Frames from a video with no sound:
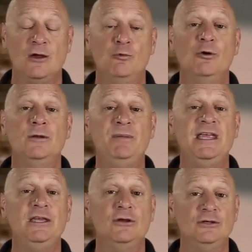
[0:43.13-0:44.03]
would
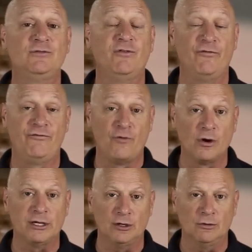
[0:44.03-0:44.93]
be useful
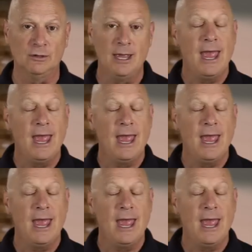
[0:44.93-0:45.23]
for you.